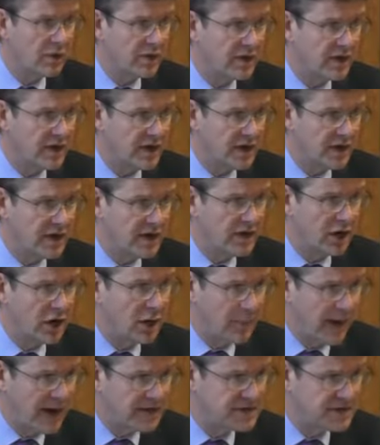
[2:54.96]
the
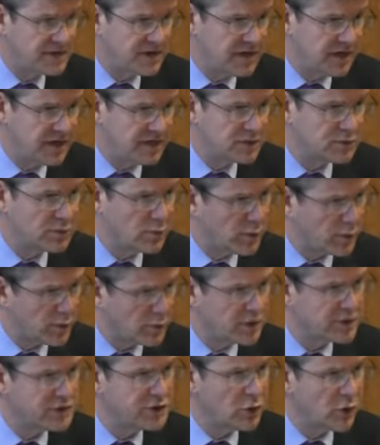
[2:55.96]
capacity is. What
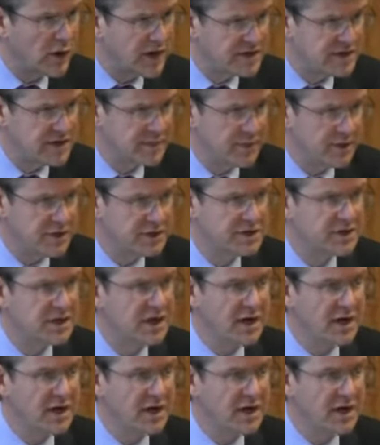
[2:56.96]
is your estimate?